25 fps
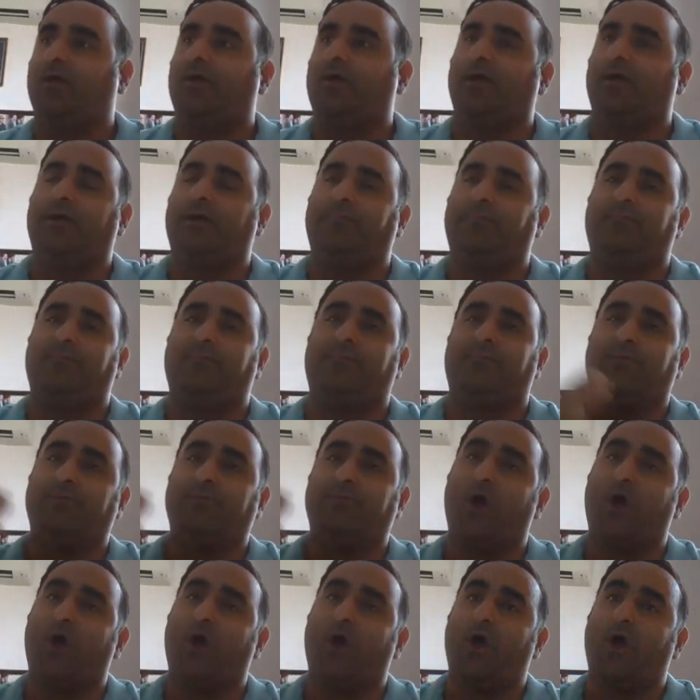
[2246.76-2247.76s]
non-veg
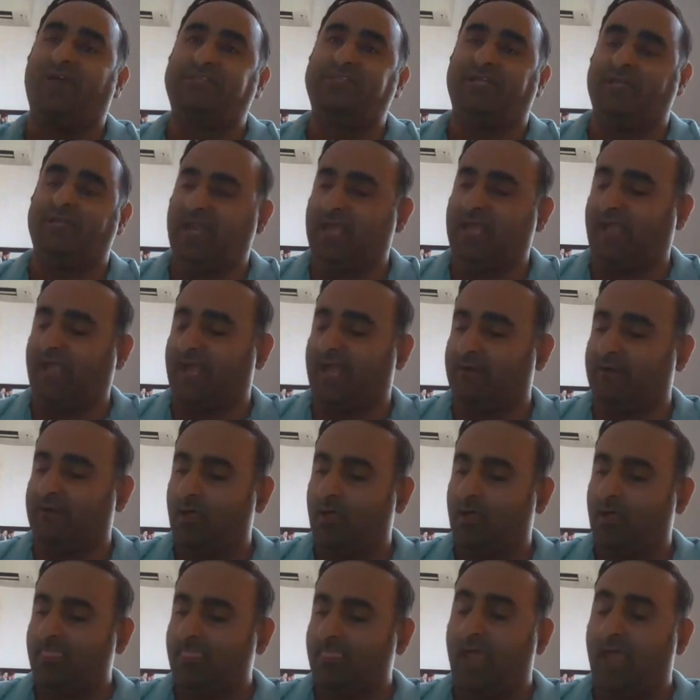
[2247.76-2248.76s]
intake and
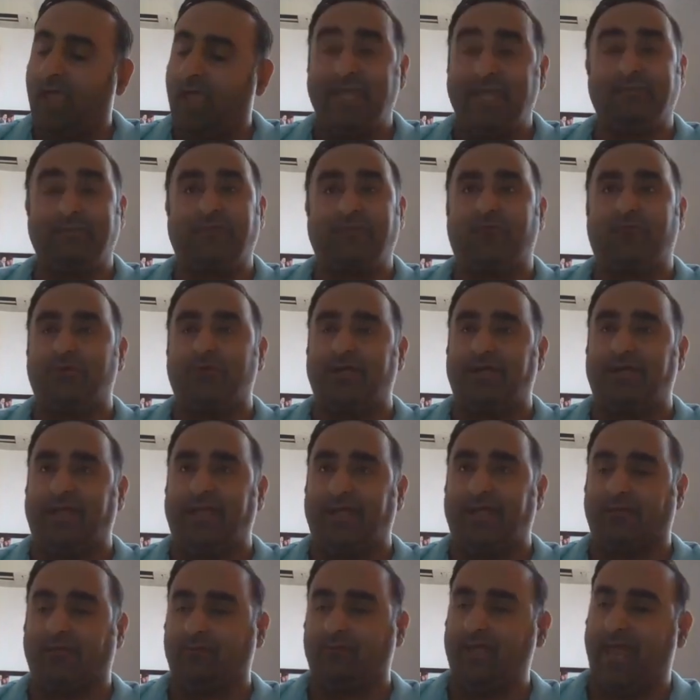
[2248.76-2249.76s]
animal food intake.
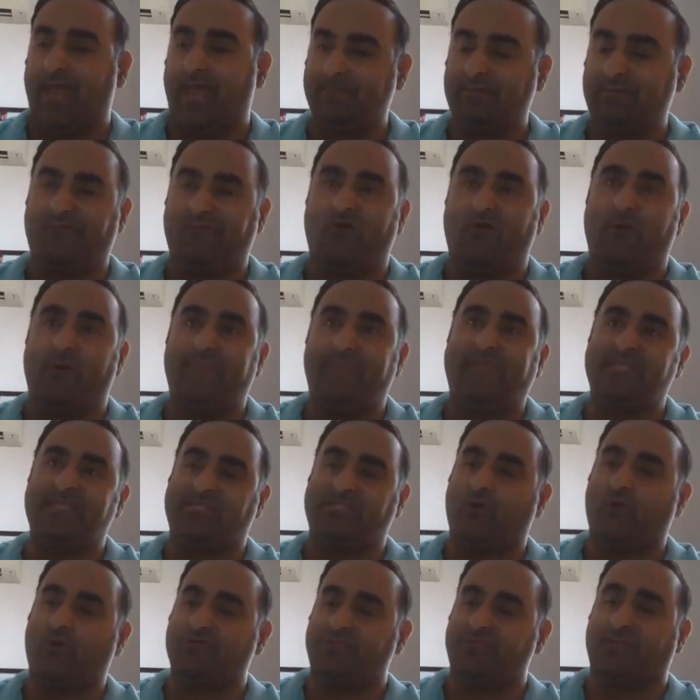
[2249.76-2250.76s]
Animal farming is
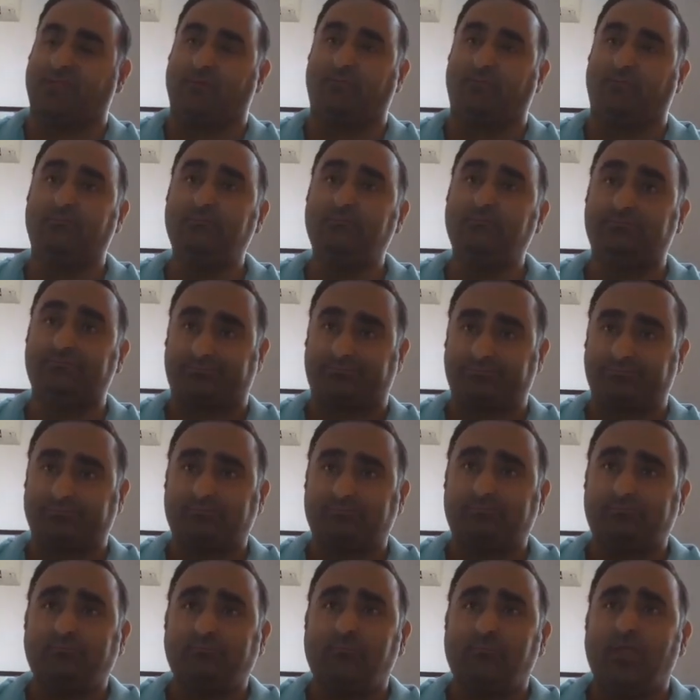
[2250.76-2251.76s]
causing.
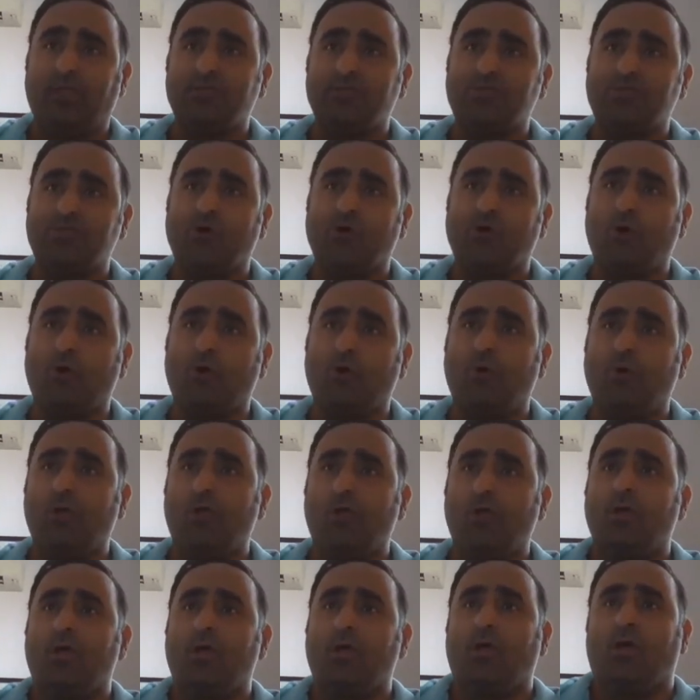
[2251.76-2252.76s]
So
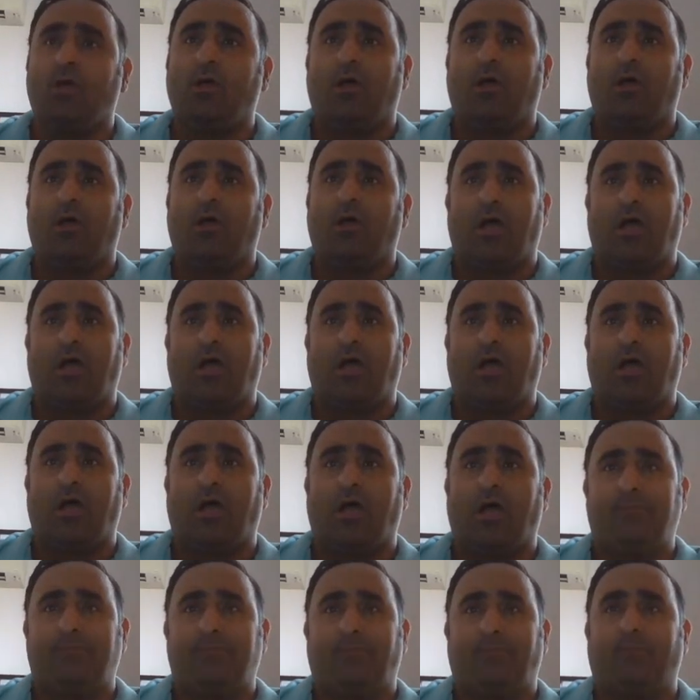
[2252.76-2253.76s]

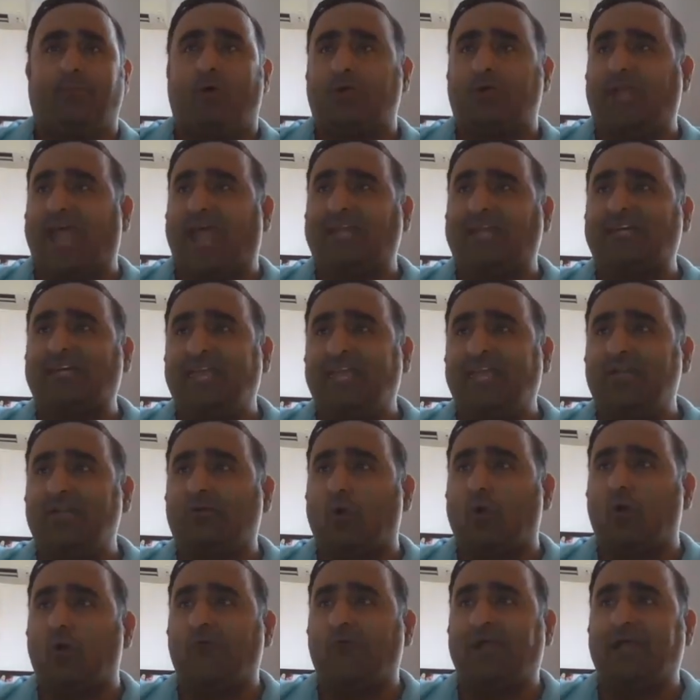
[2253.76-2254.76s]
mortality in
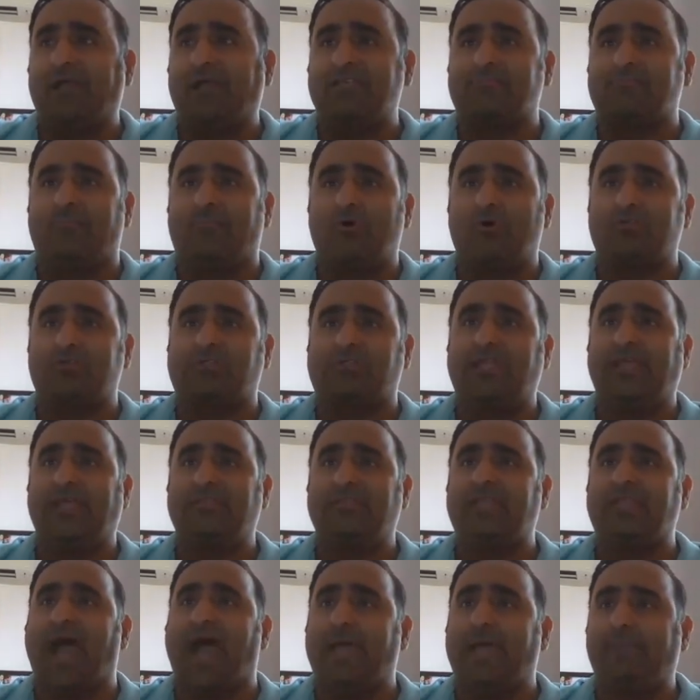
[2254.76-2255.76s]
COVID is mostly in
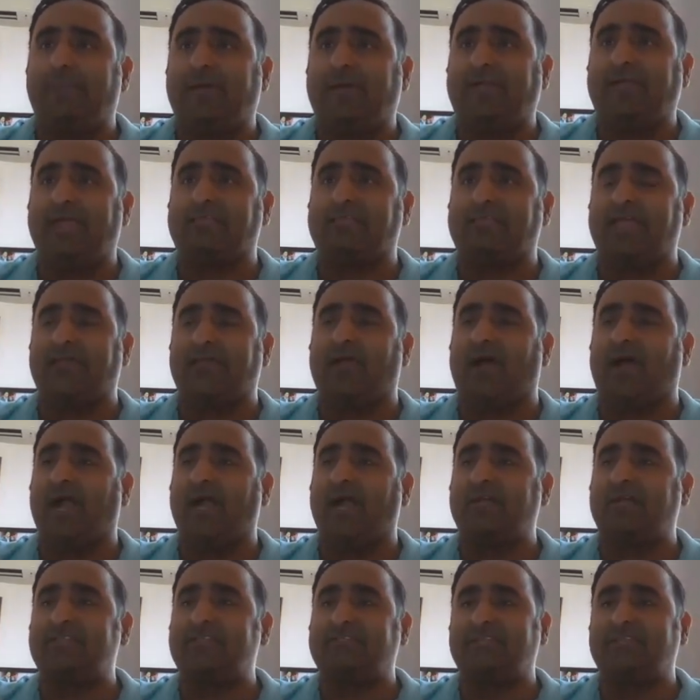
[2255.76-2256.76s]
diabetics and
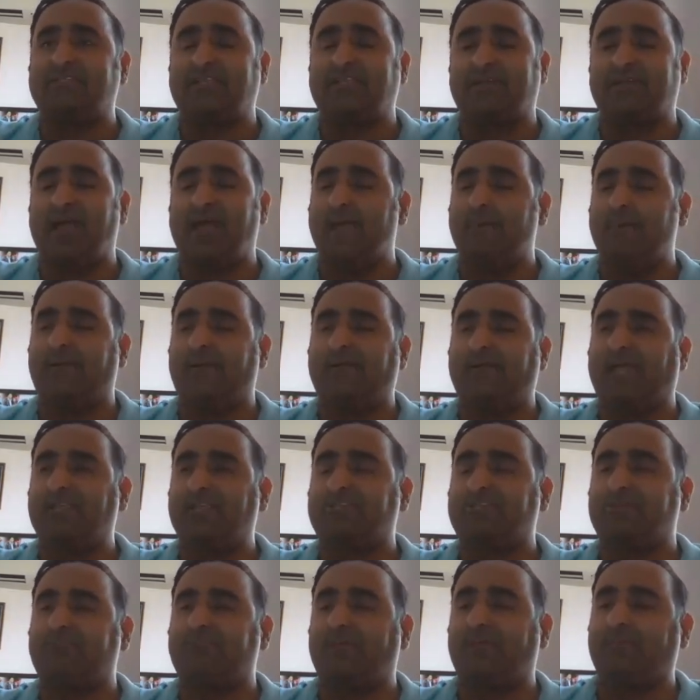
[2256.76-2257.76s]
heart disease and
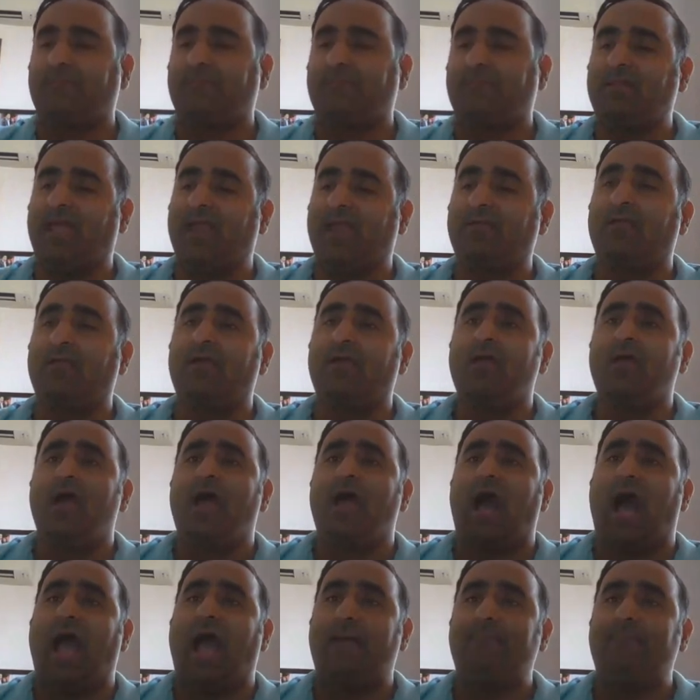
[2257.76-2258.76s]
hypertension people. And
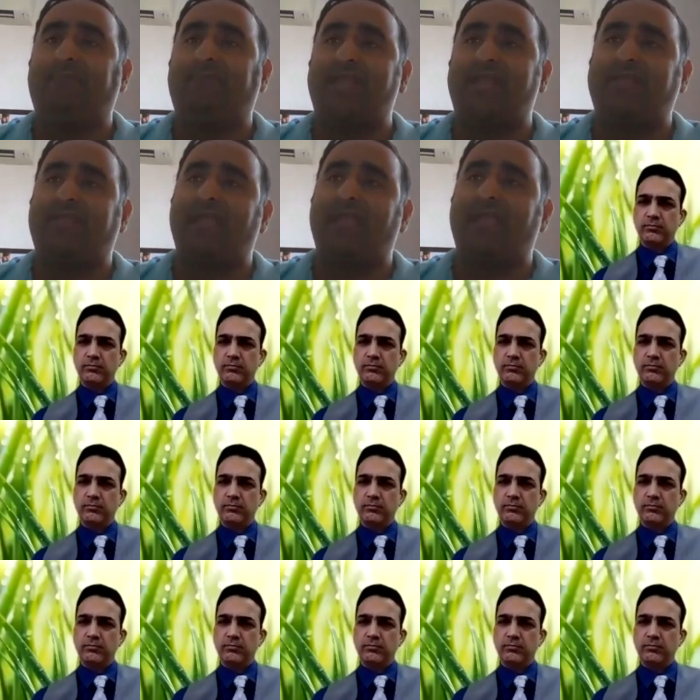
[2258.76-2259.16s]
I'm taking